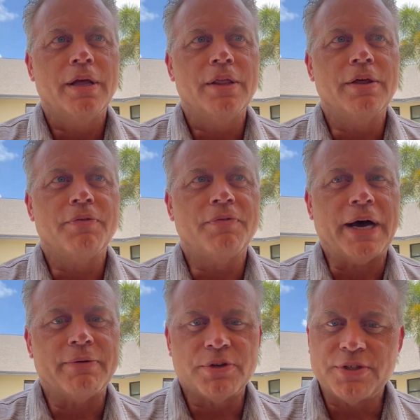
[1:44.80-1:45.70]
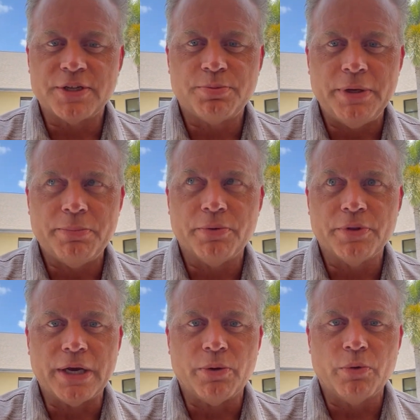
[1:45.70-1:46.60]
the five or six people
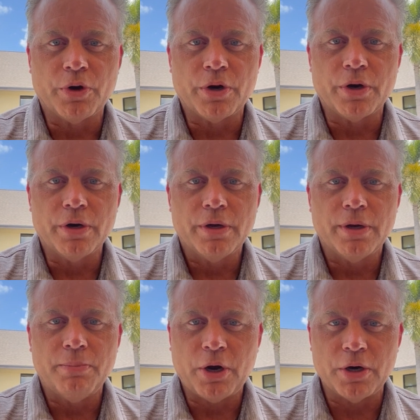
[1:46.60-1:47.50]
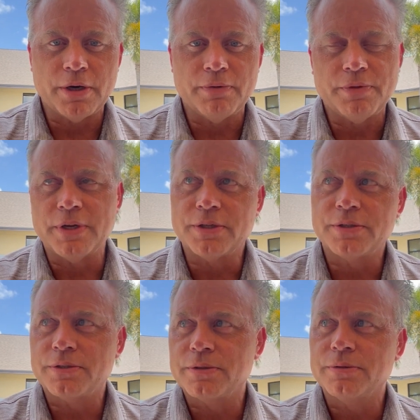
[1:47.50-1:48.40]
that were a part of
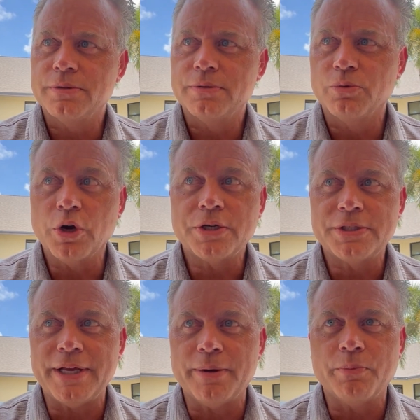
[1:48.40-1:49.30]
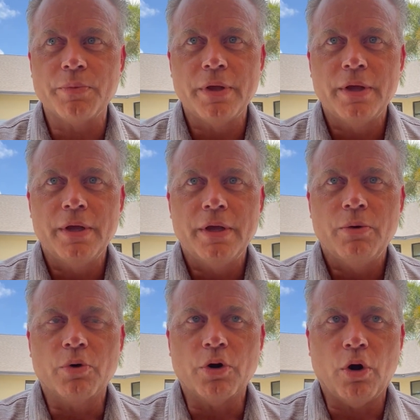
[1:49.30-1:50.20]
this work team
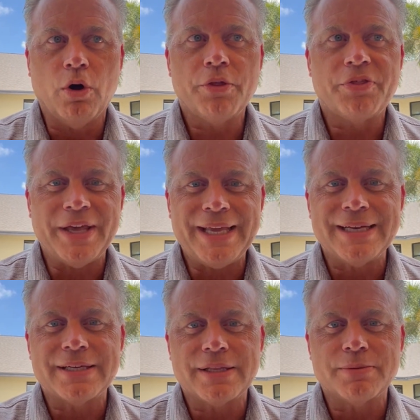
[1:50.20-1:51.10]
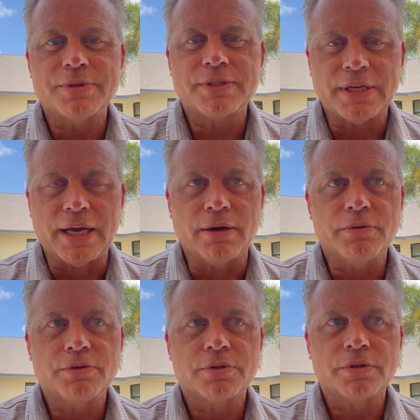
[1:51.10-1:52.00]
were all thinking to
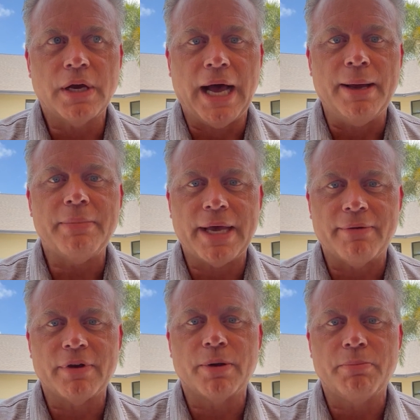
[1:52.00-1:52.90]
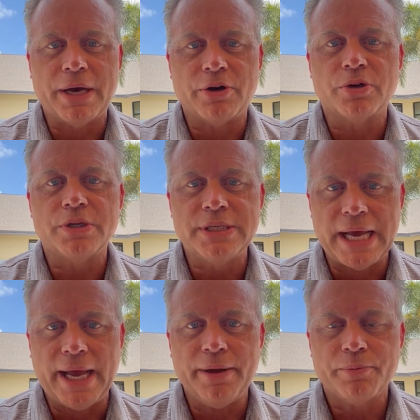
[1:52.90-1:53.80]
themselves, I'm having a better
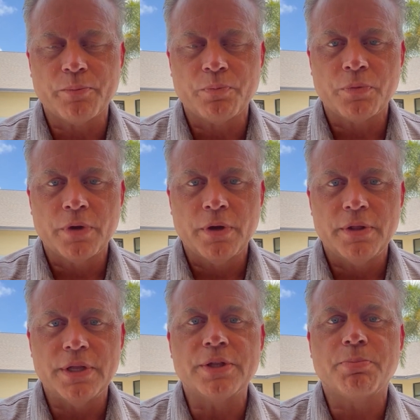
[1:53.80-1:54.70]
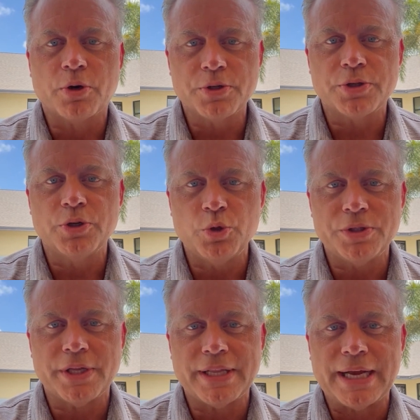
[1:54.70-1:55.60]
day than the person
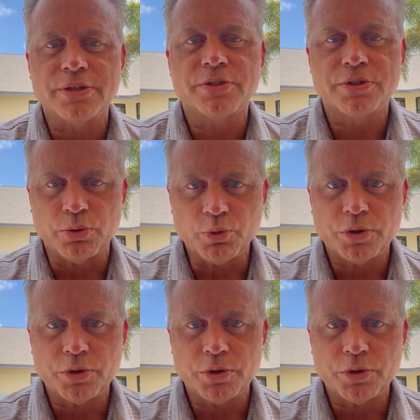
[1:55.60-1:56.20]
who's in that suit.